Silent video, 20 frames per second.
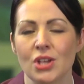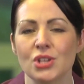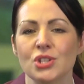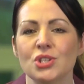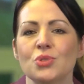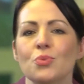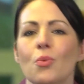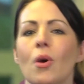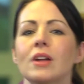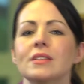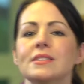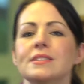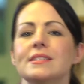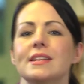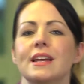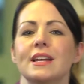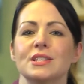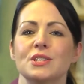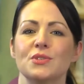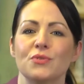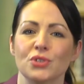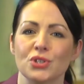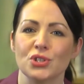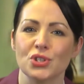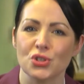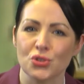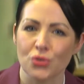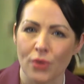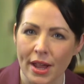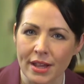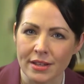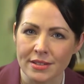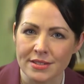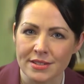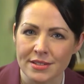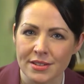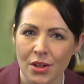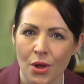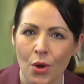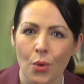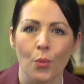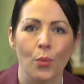SWOT stands for strengths,